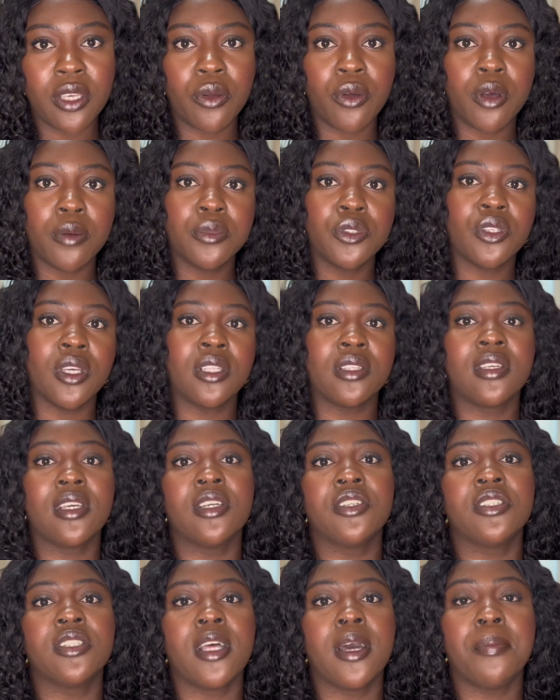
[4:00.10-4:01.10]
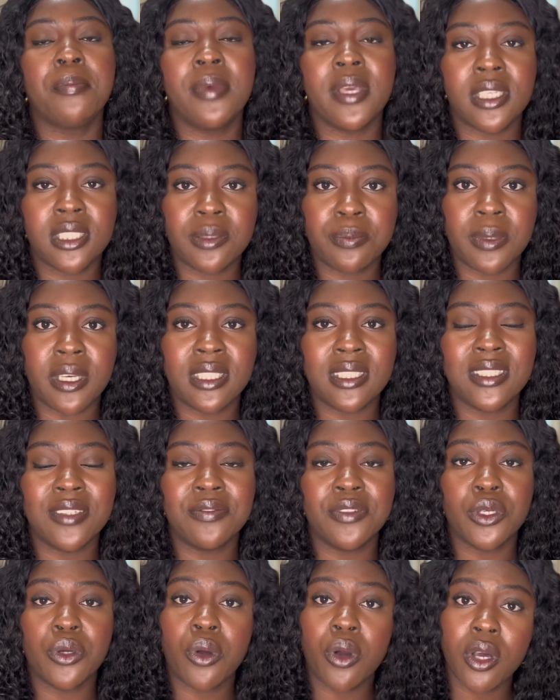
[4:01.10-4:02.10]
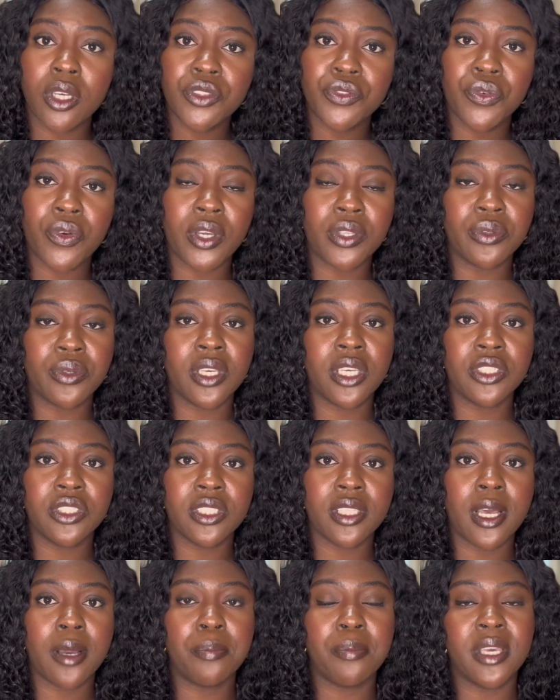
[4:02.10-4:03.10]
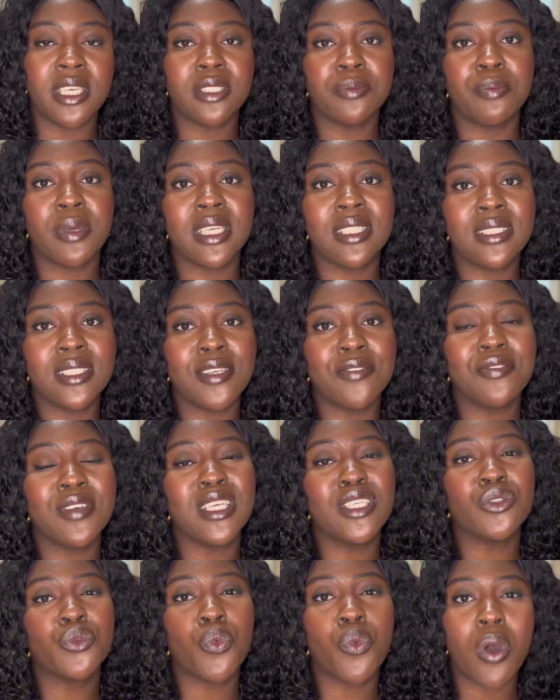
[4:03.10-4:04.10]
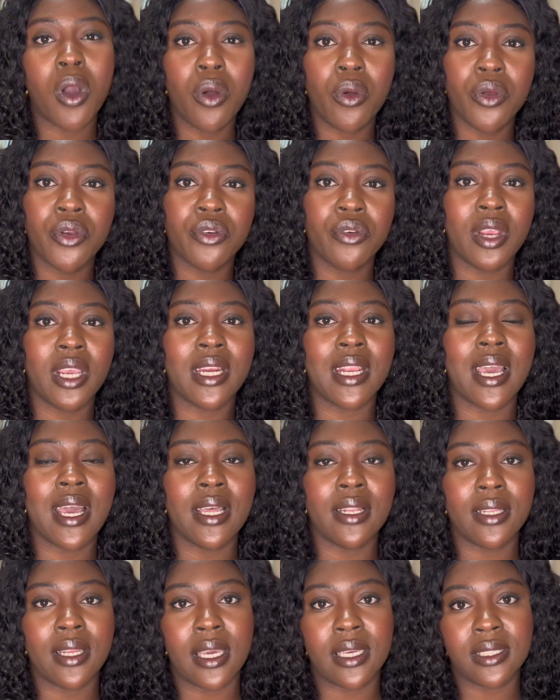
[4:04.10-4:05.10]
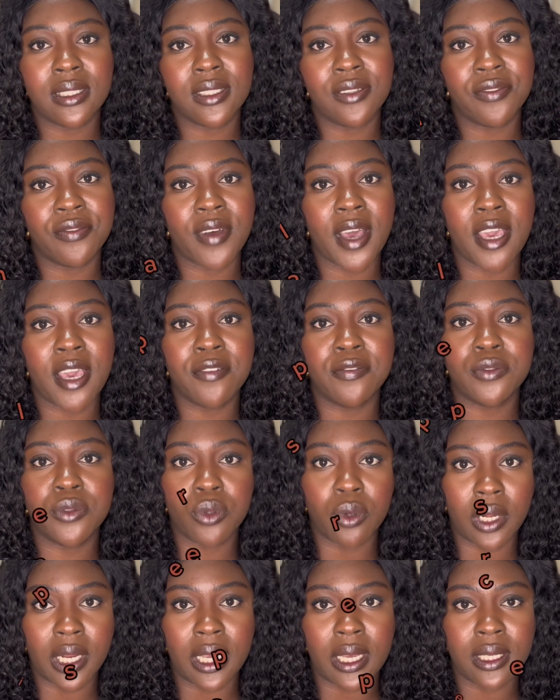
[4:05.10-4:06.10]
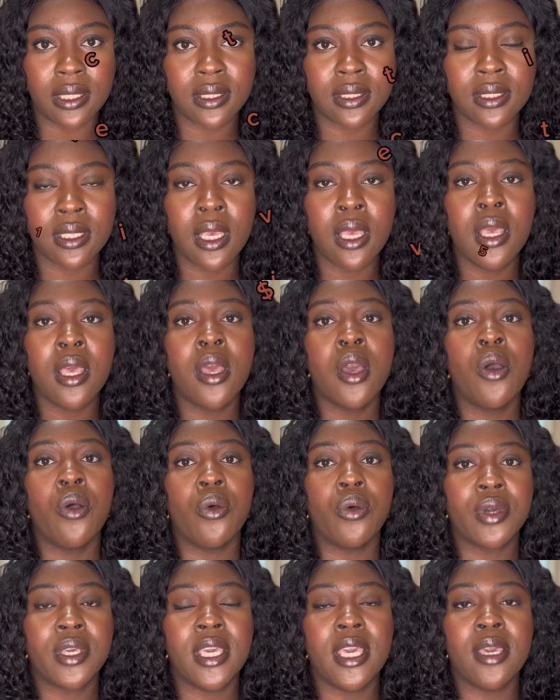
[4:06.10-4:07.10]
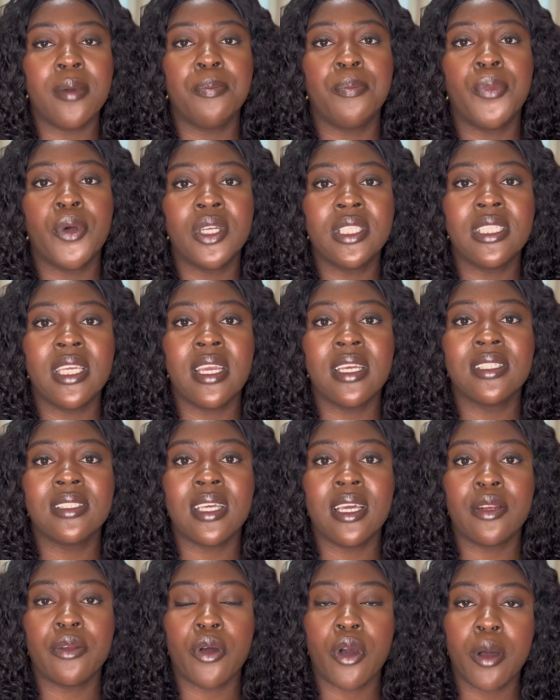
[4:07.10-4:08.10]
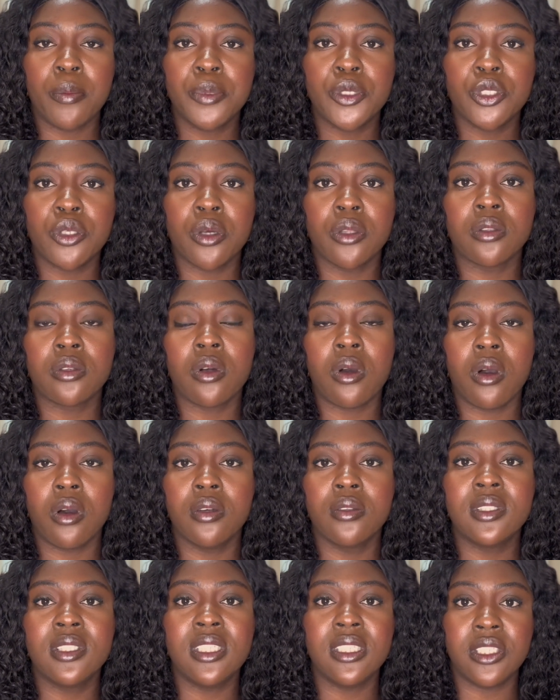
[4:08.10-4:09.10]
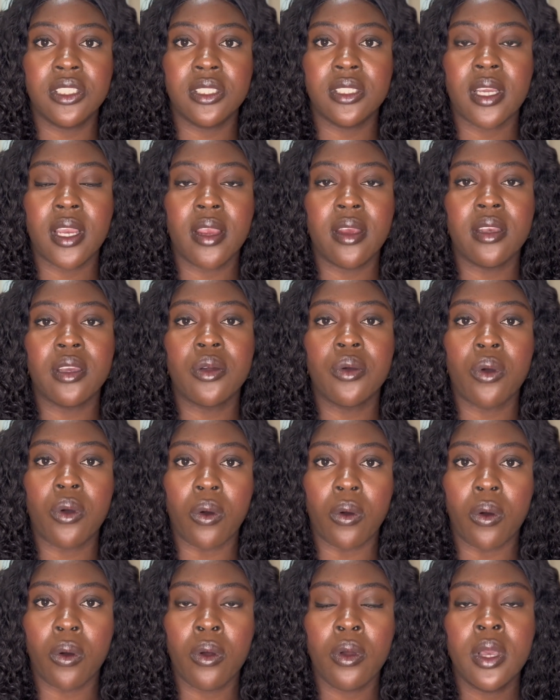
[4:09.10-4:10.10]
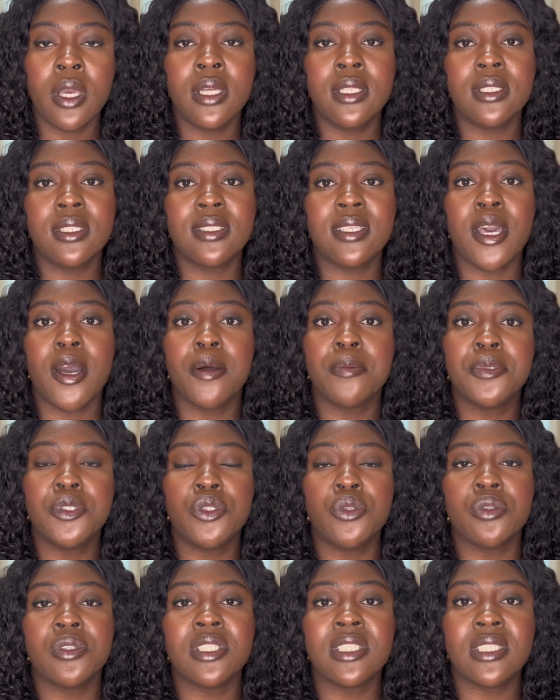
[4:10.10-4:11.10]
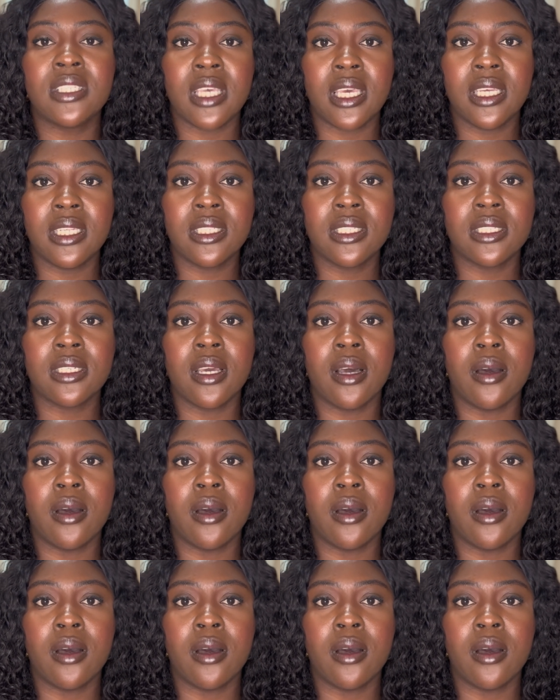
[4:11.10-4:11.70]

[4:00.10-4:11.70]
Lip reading: it comes to Educational Perspective, the cost for Educational Perspective is $195. Okay, but there is an option called digital recall. This helps you send